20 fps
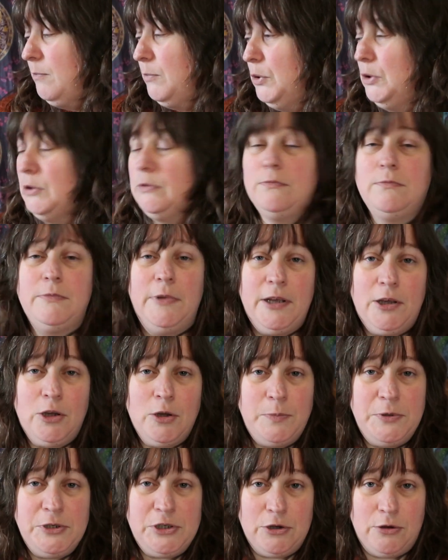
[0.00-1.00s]
But it
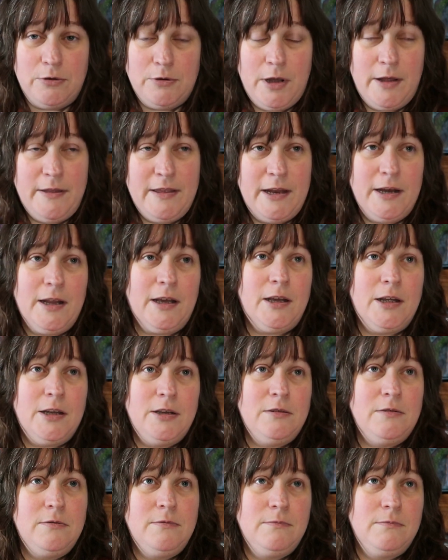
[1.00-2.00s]
could be done, and then I
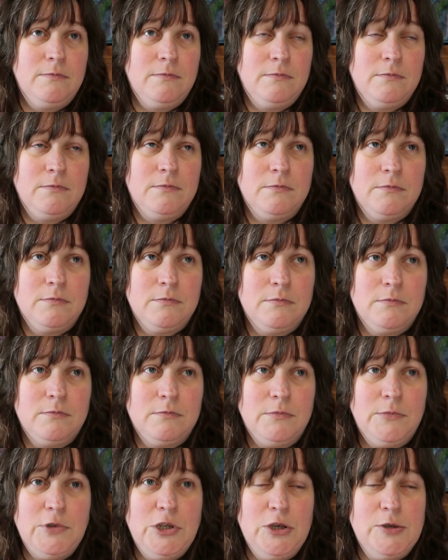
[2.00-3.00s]
can
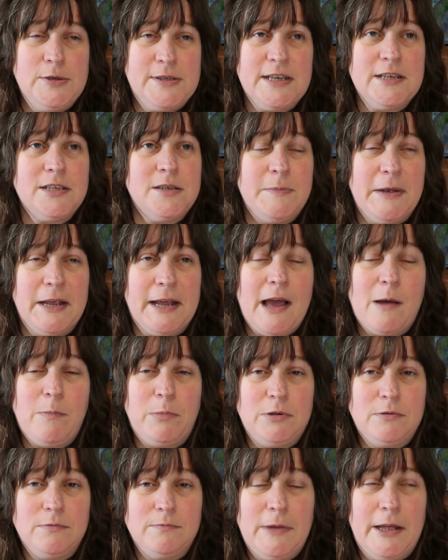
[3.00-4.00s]
use that to make
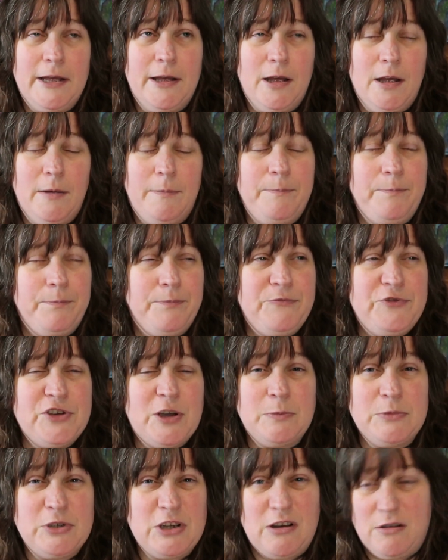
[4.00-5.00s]

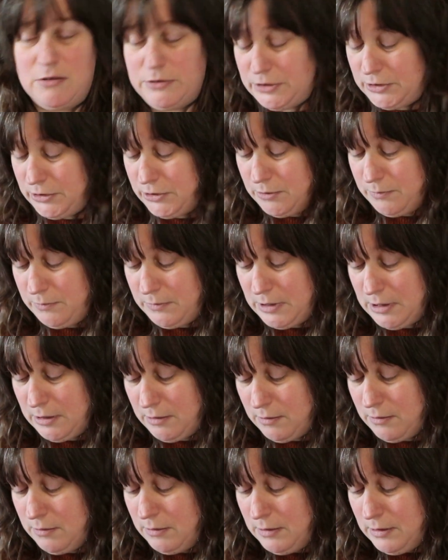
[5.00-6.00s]
jam tarts or
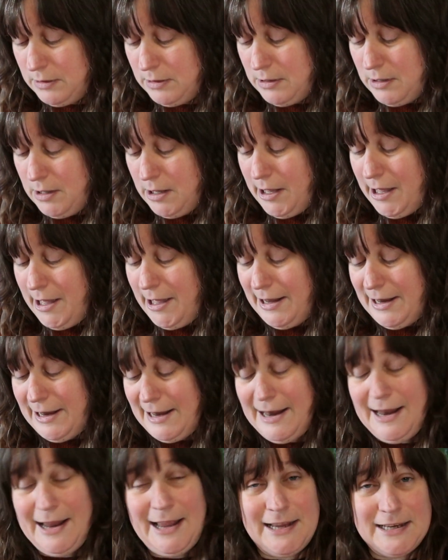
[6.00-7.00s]
something
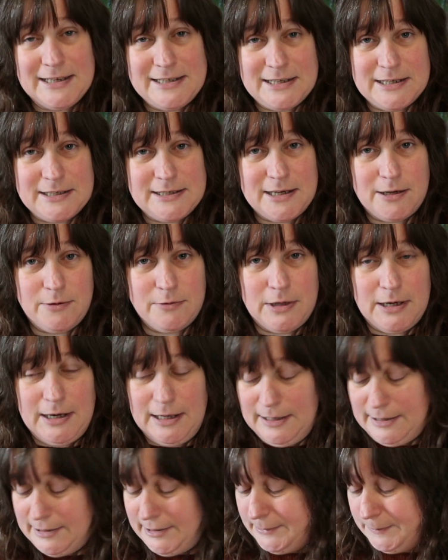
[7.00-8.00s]
later down the
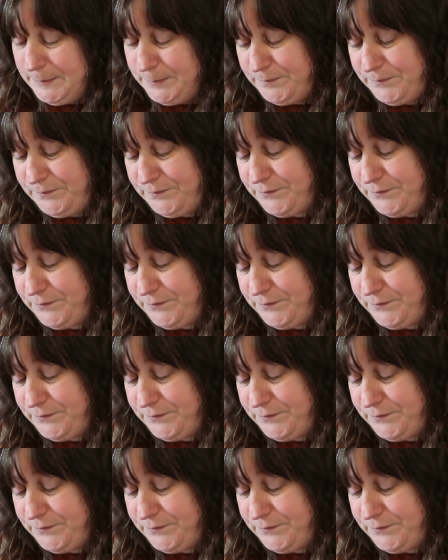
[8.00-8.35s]
line,